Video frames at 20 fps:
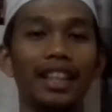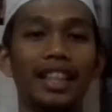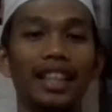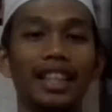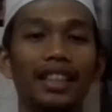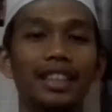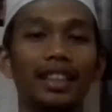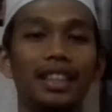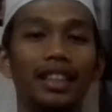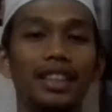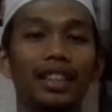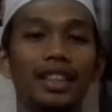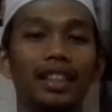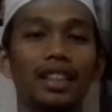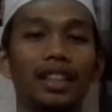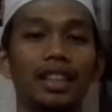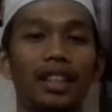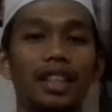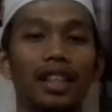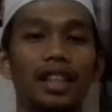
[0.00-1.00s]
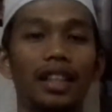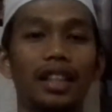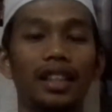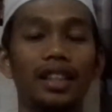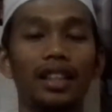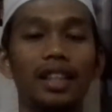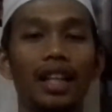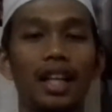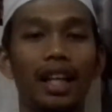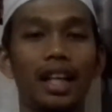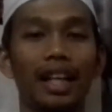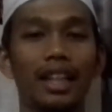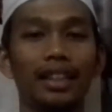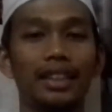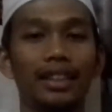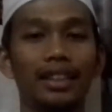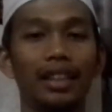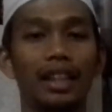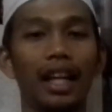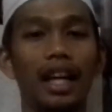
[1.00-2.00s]
in the her
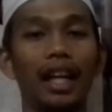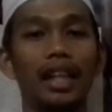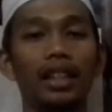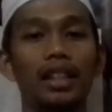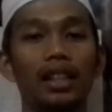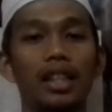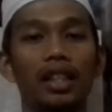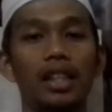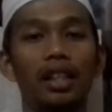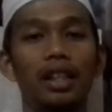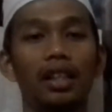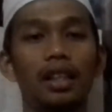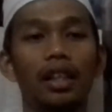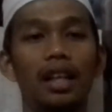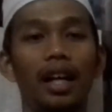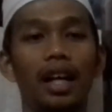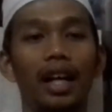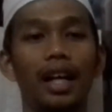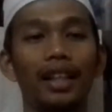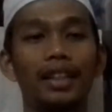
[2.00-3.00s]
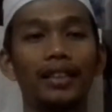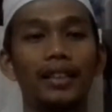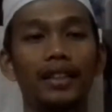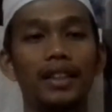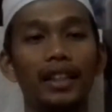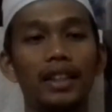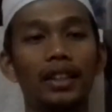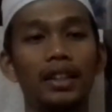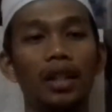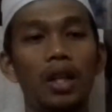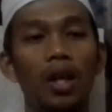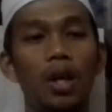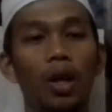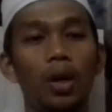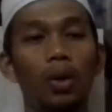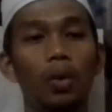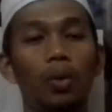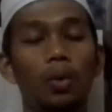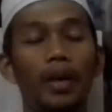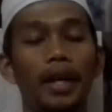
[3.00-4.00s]
arts, like the artist
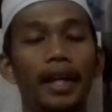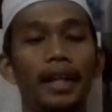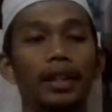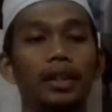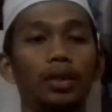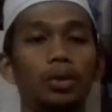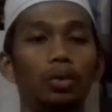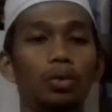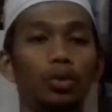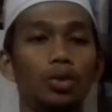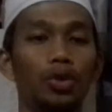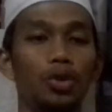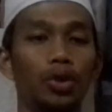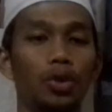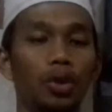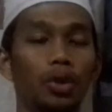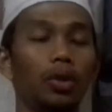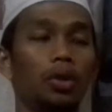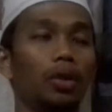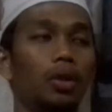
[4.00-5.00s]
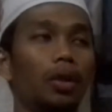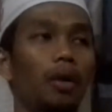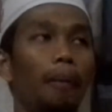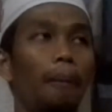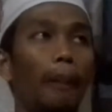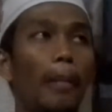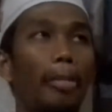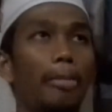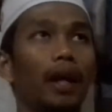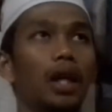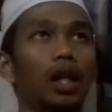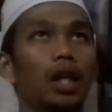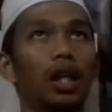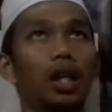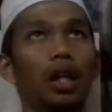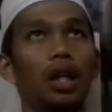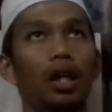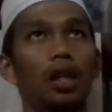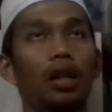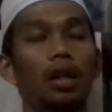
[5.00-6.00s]
went to show
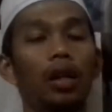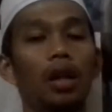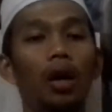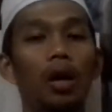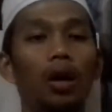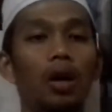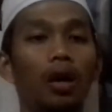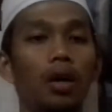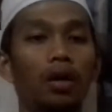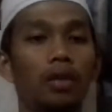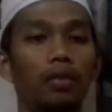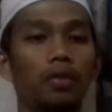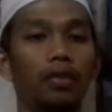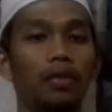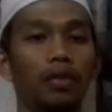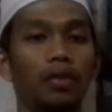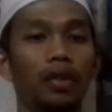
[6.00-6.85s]
her love